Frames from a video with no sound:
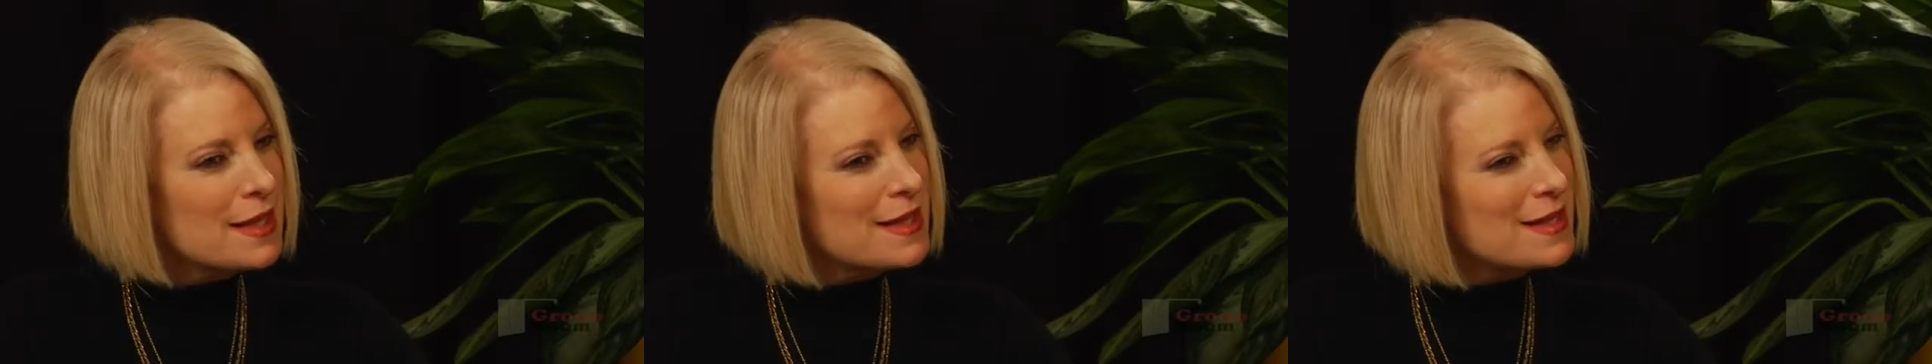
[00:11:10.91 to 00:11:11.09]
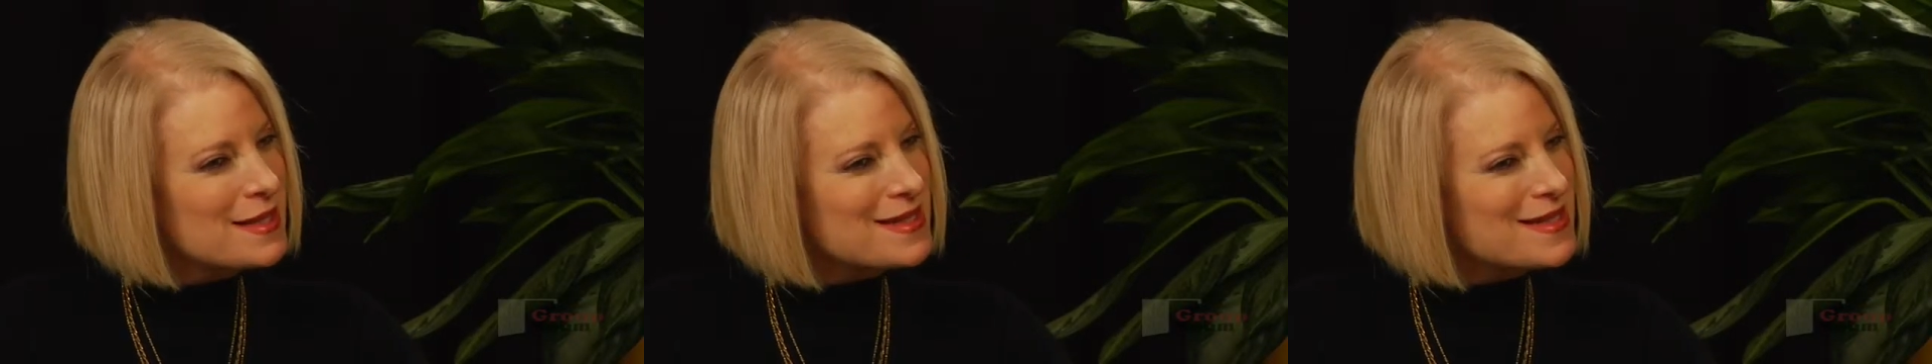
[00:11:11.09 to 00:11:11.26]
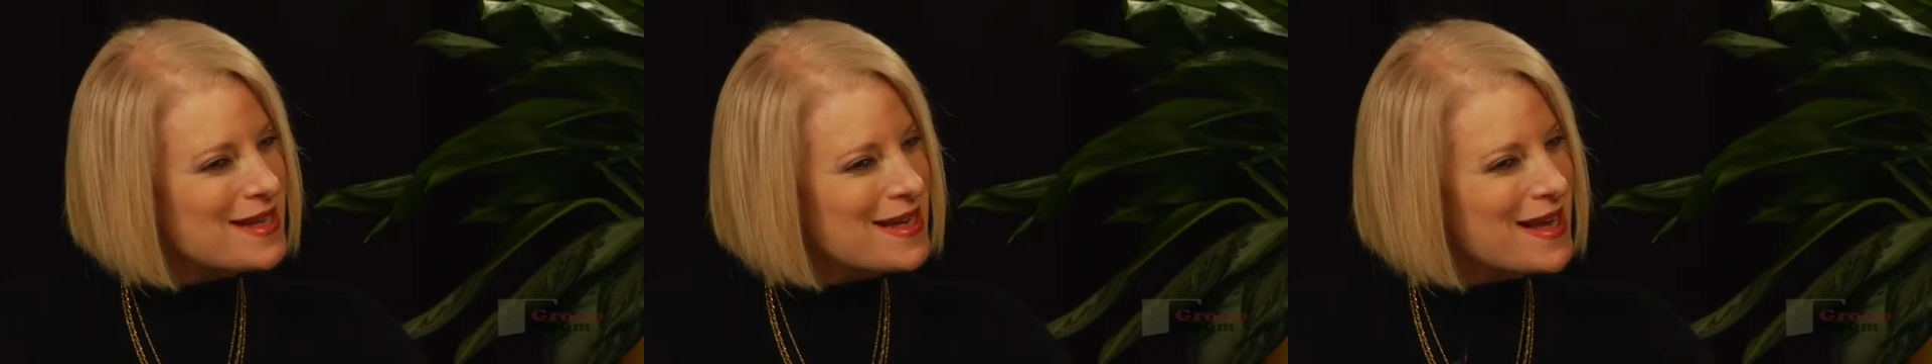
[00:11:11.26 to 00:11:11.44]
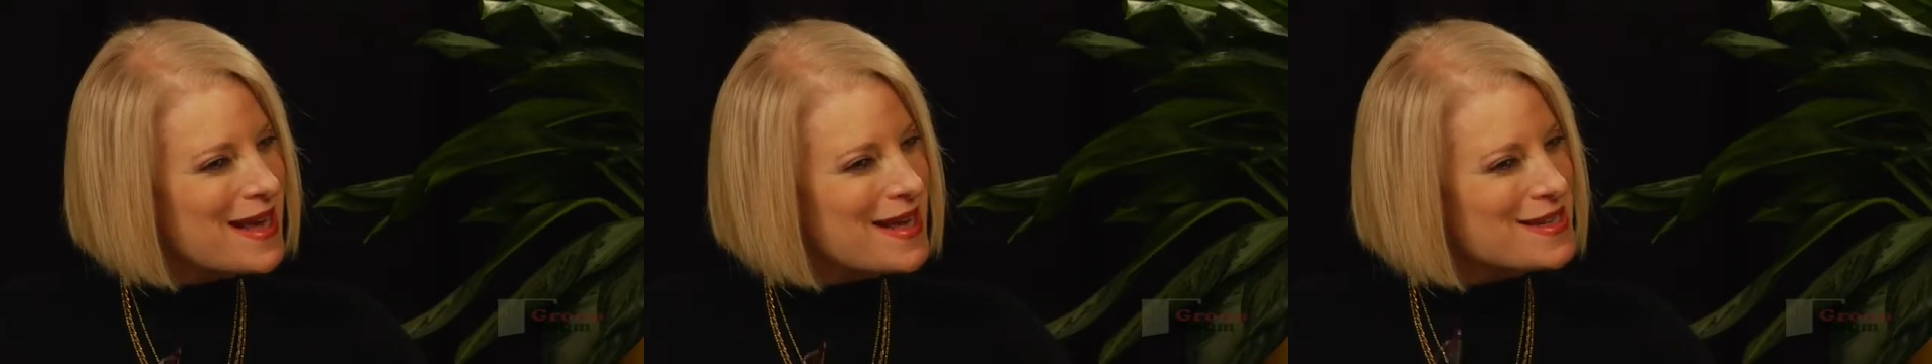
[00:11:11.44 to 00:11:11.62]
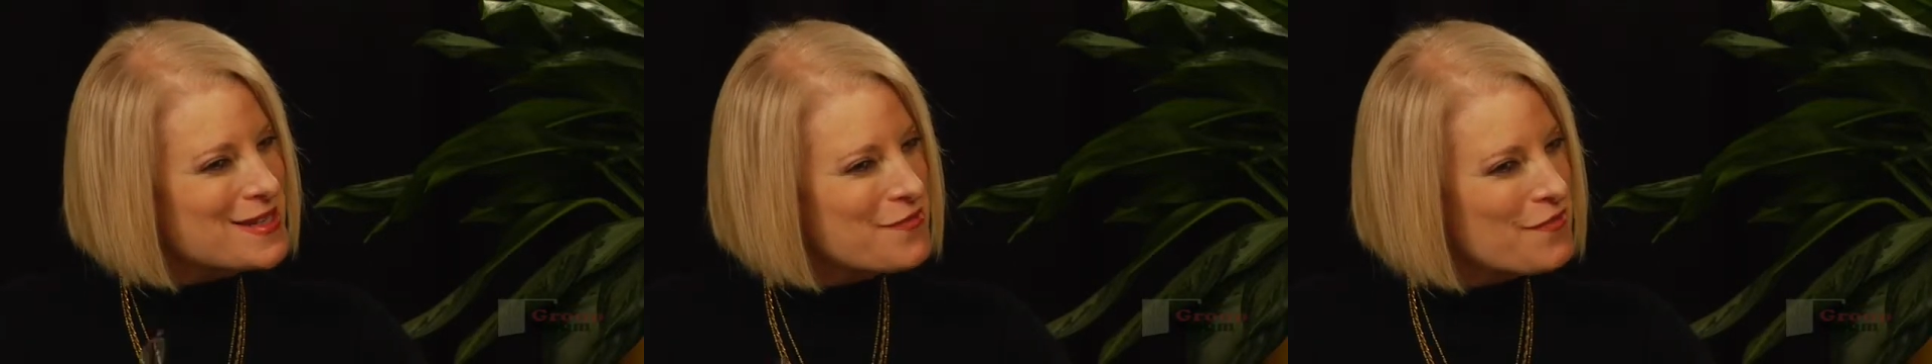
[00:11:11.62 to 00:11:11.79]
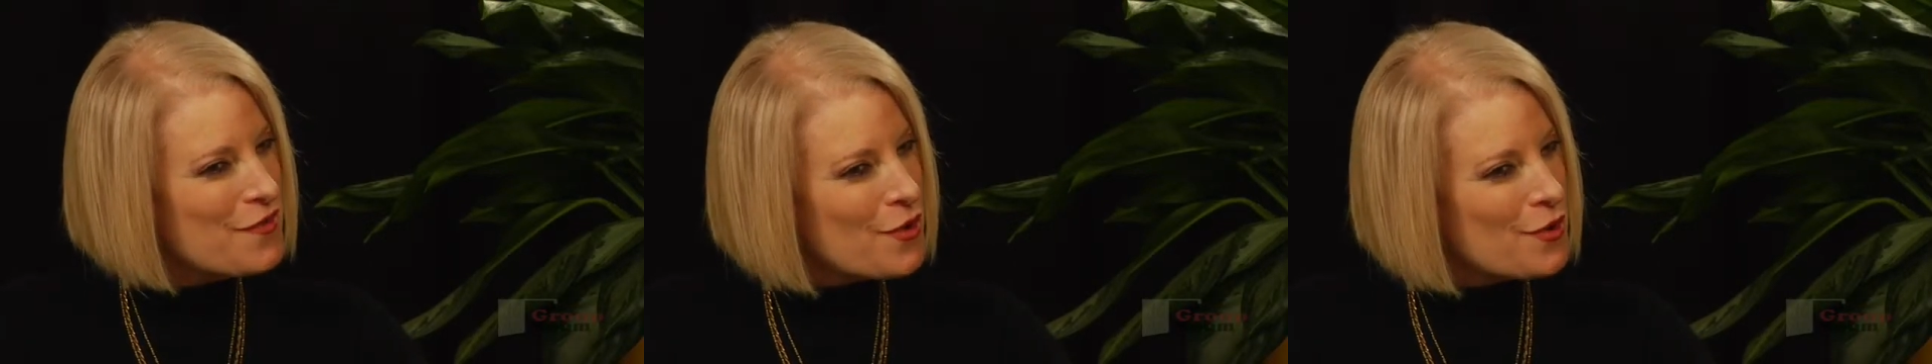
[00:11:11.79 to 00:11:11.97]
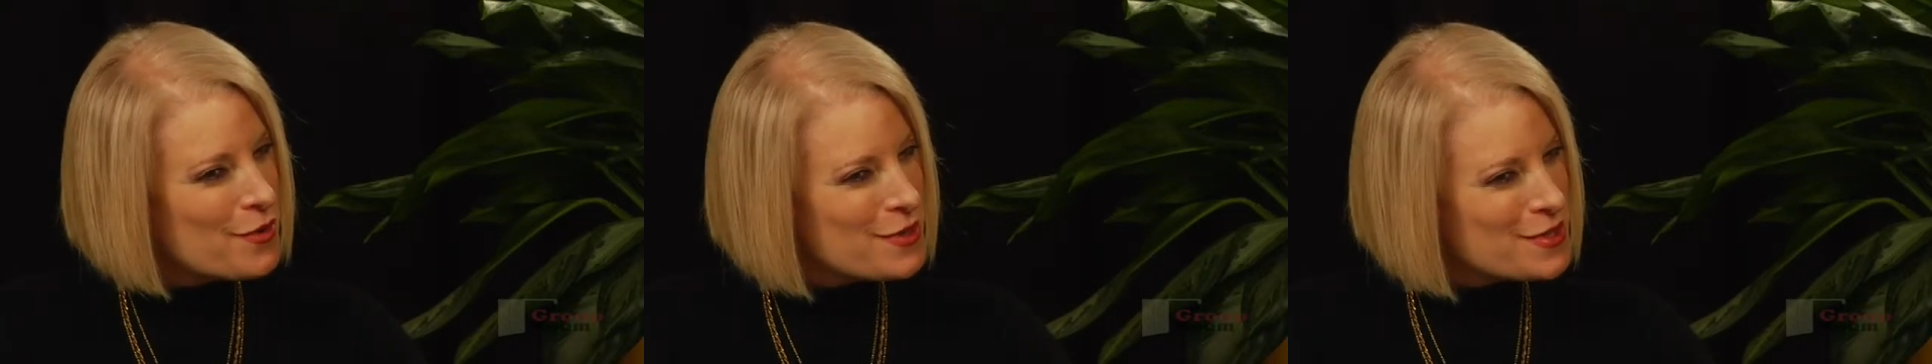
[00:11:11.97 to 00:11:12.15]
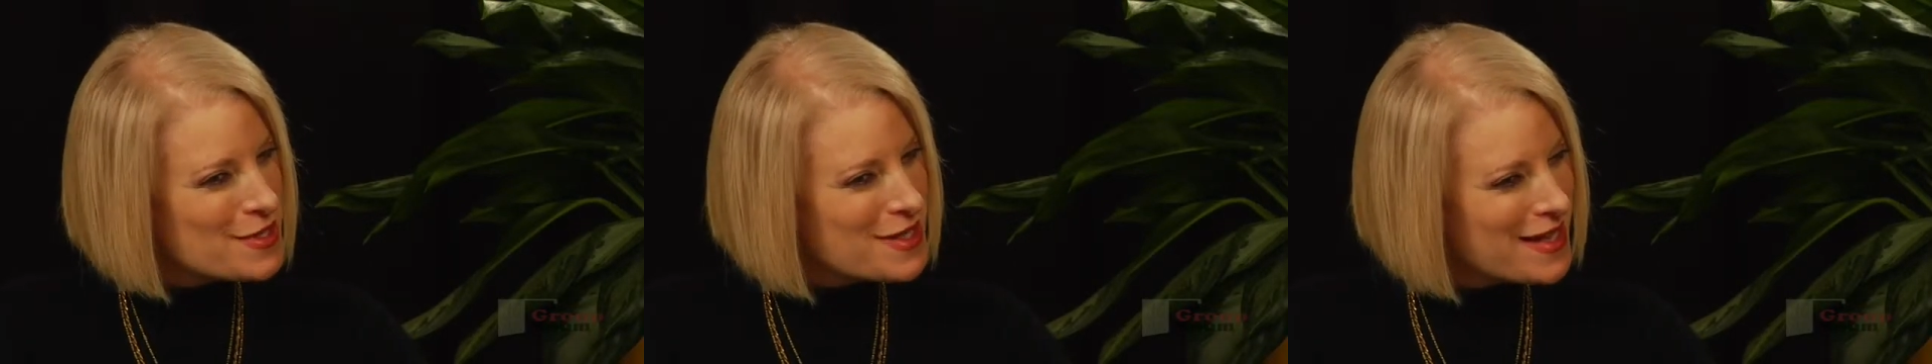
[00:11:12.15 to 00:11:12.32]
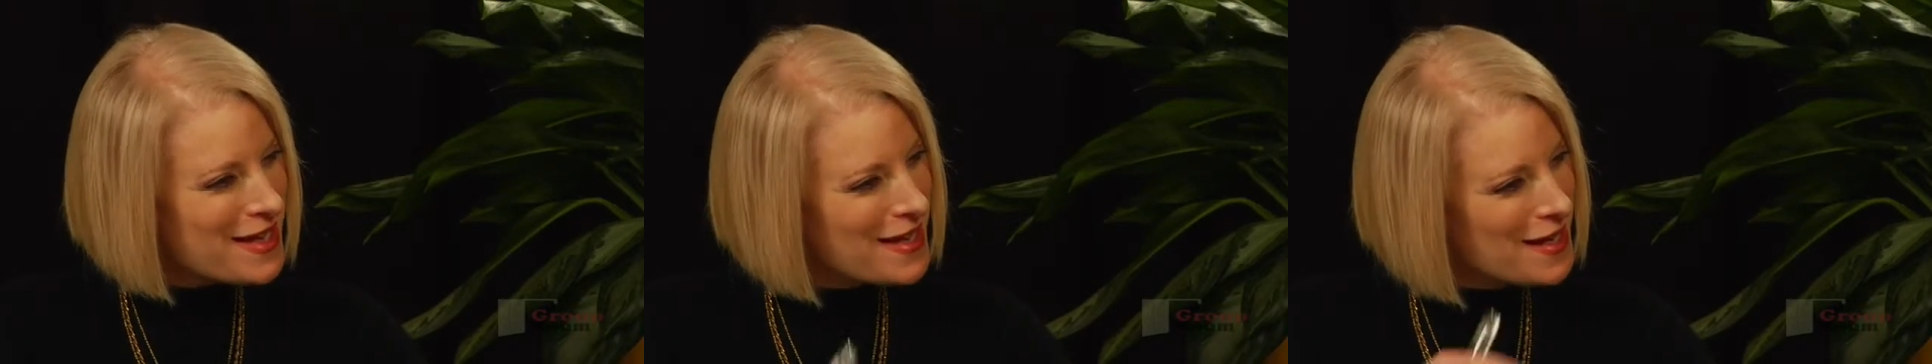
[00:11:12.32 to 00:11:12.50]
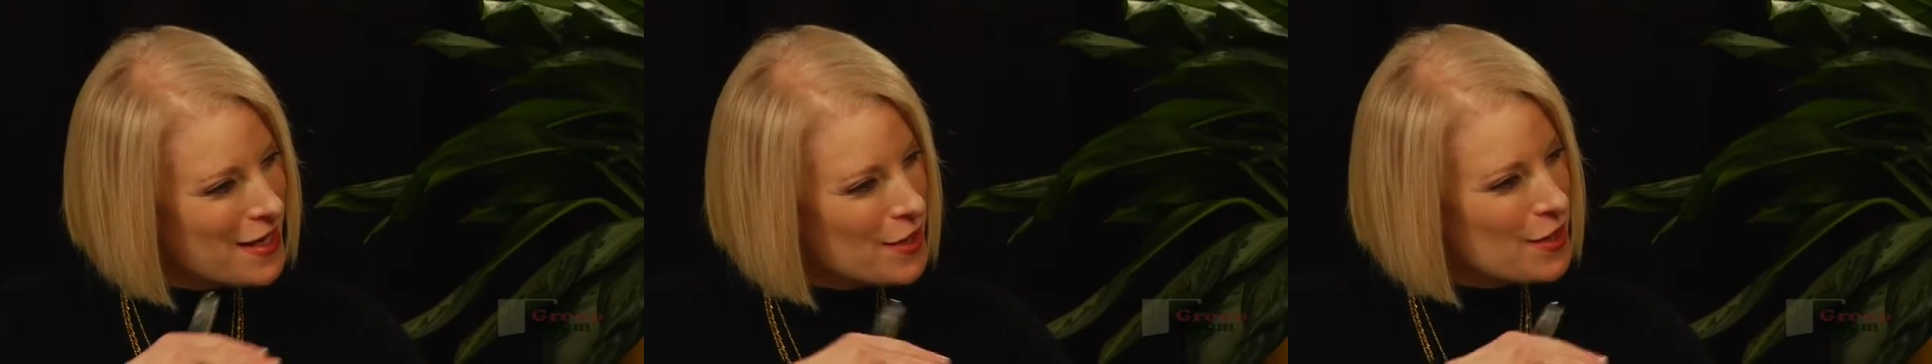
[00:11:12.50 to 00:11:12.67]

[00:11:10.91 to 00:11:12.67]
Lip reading: it as far as the